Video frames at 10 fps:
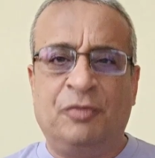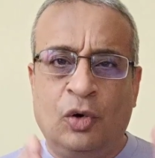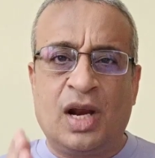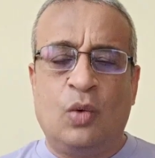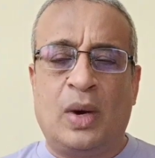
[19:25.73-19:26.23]

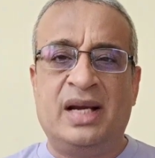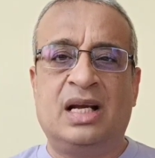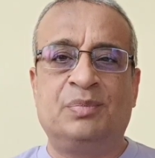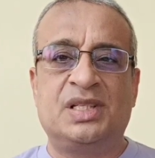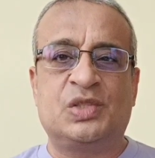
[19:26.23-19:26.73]
before I
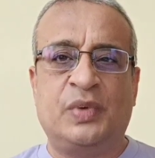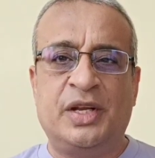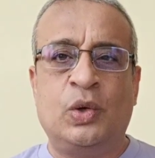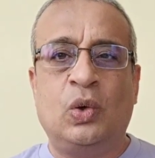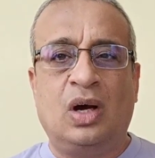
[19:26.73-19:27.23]
wind up this
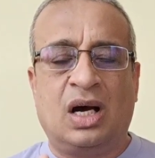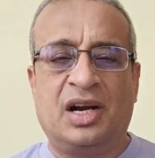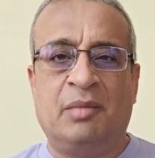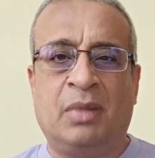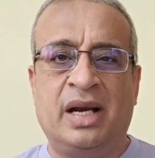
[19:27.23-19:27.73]
video,
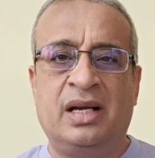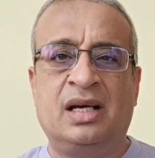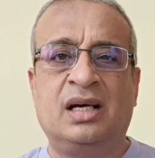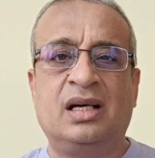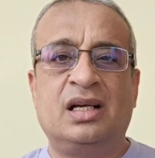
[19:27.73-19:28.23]
a
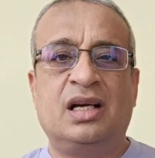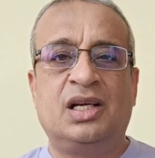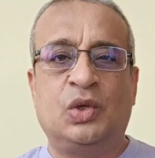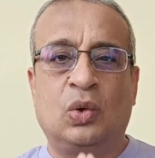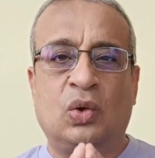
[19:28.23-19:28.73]
reminder
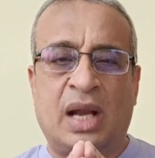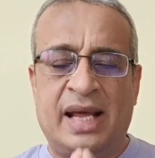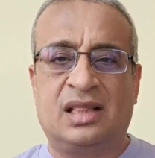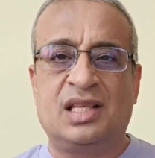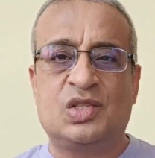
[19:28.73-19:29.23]
to
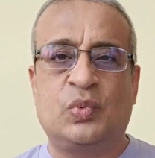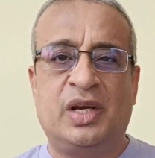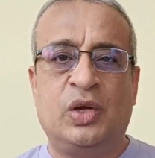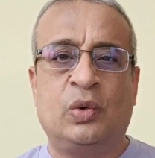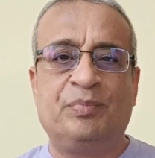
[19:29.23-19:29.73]
like this
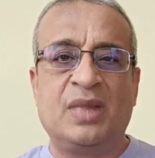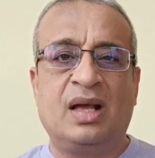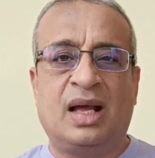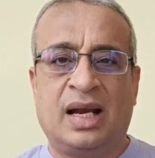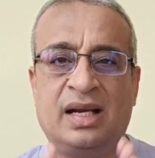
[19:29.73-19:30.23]
video
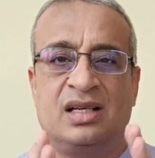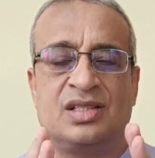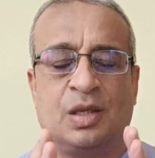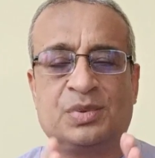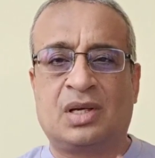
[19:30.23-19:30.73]
and
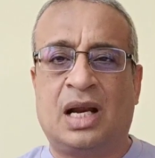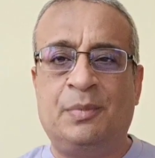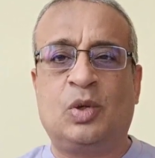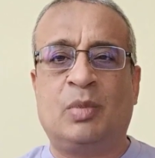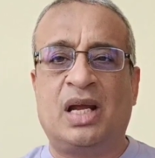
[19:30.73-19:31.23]

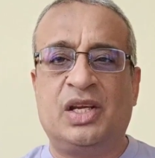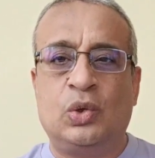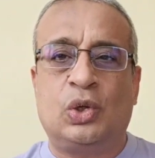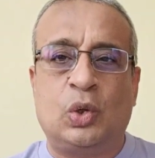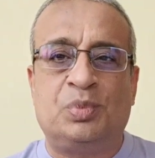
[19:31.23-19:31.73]
subscribe to my
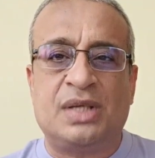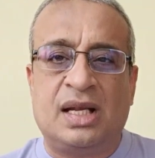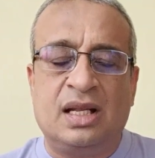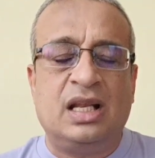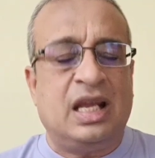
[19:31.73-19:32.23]
YouTube
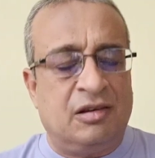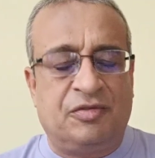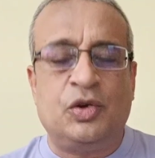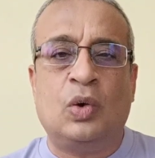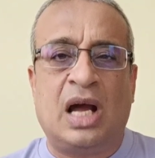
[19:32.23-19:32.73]
channel
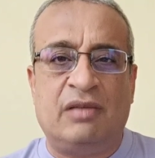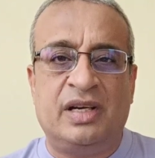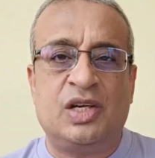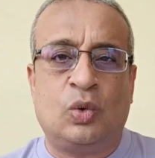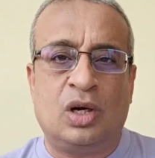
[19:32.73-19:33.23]
if you
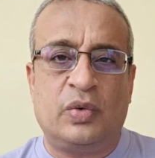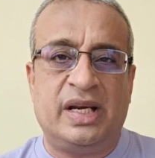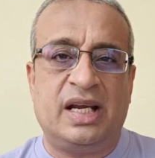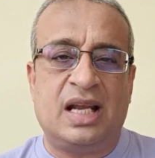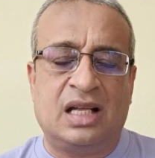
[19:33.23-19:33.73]
haven't
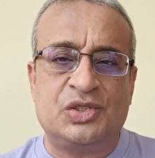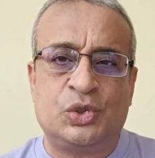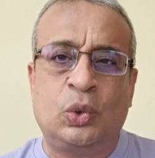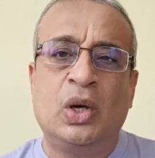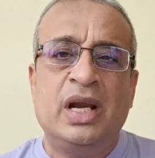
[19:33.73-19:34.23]
already done
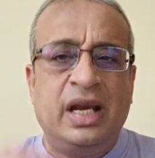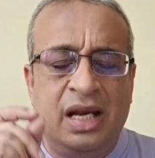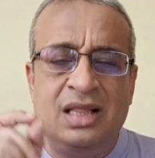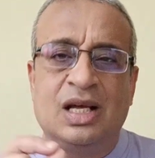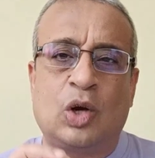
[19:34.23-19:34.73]
so.
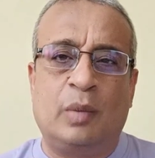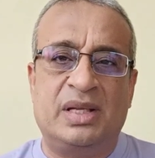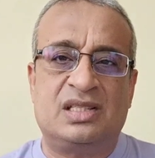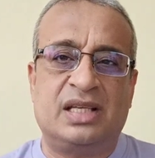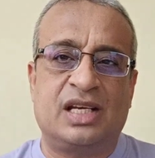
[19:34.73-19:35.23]
In the
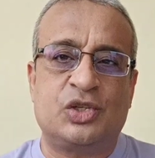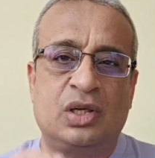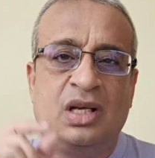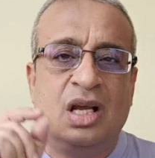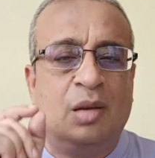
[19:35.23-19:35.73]
comment
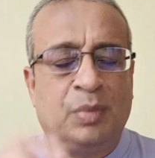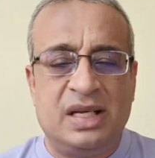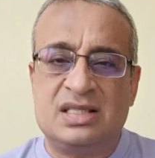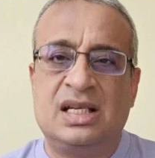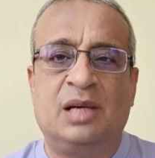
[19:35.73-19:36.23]
section,
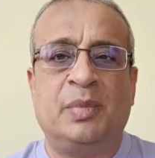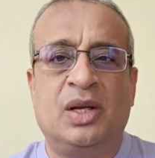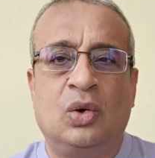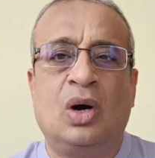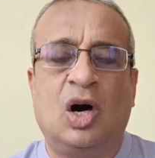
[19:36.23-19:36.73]
please let me
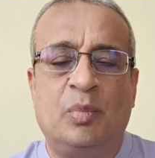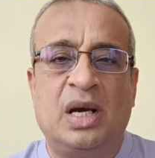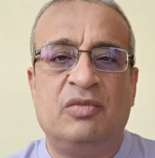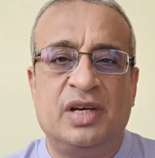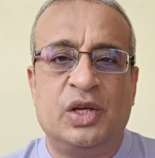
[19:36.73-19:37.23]
know how
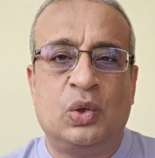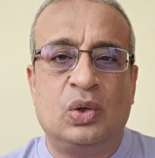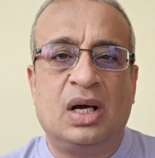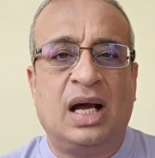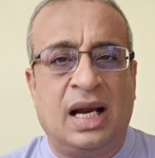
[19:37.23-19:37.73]
my
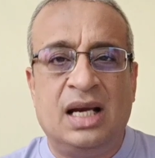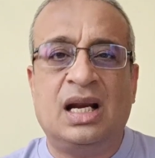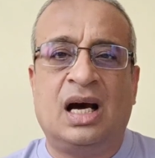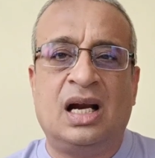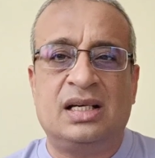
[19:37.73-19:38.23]
video
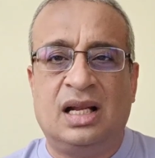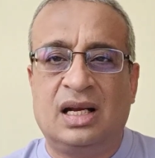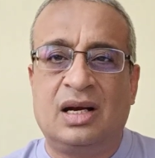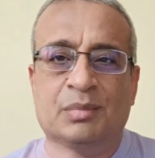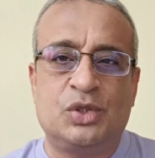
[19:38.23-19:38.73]
and our
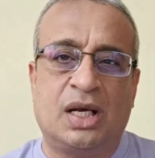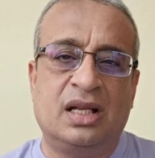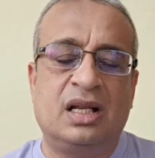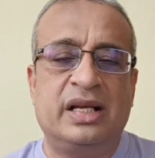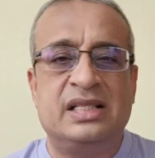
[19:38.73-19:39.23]
Telegram
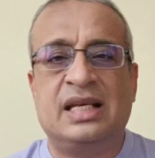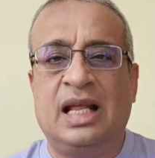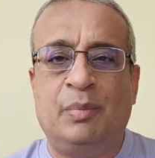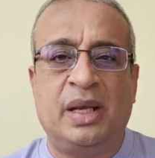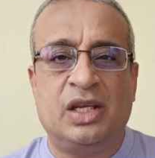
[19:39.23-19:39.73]
channel is
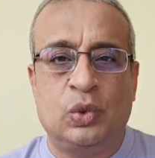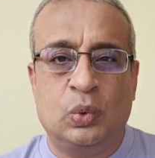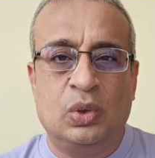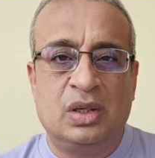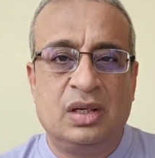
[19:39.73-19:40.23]
helping
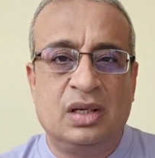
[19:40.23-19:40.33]
you